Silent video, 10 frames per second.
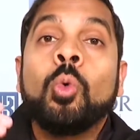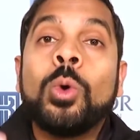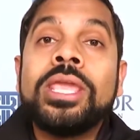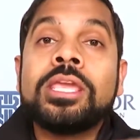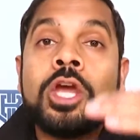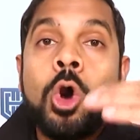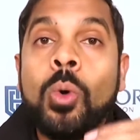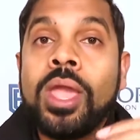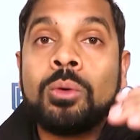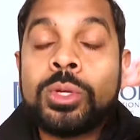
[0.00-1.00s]
we
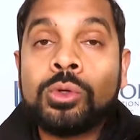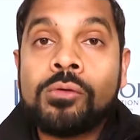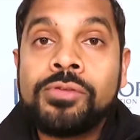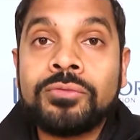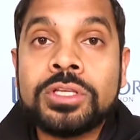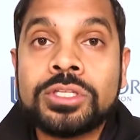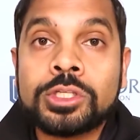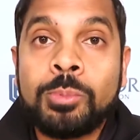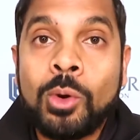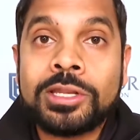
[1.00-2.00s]
go in and we do a
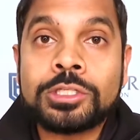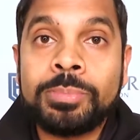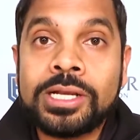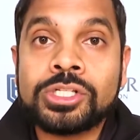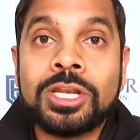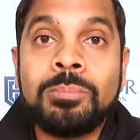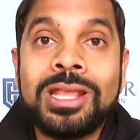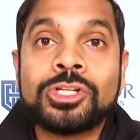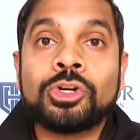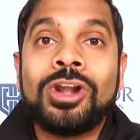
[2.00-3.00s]
56-point inspection
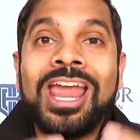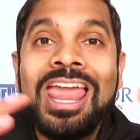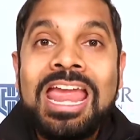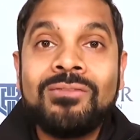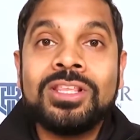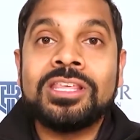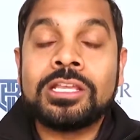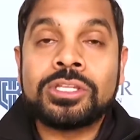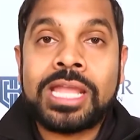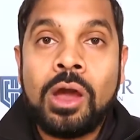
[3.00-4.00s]
and make sure
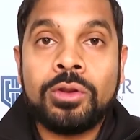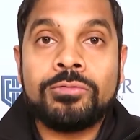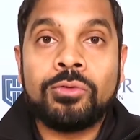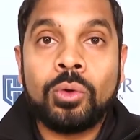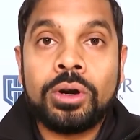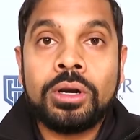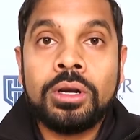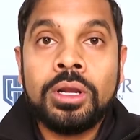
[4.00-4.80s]
everything is accounted for.